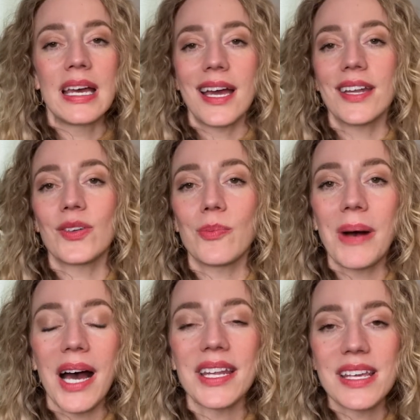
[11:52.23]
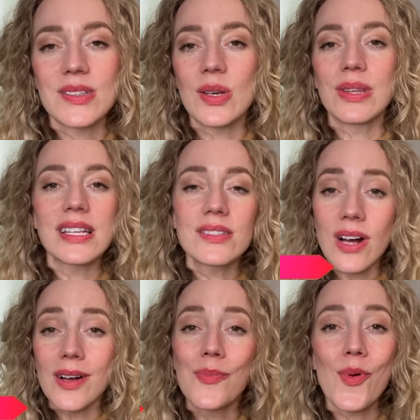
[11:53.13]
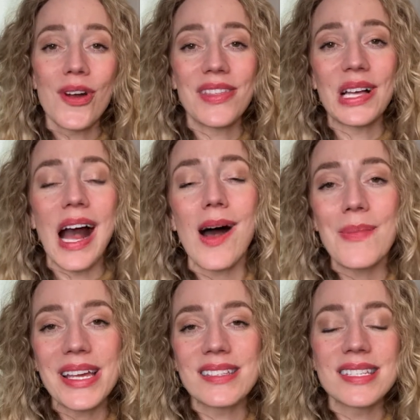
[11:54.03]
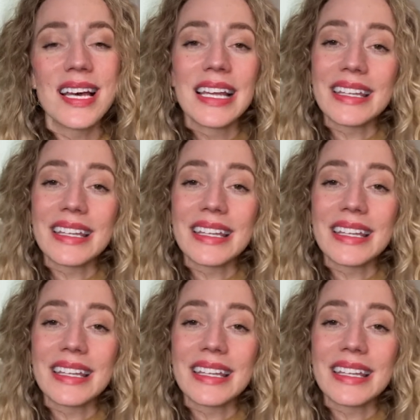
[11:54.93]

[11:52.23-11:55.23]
and your body. So let's talk more in the comments.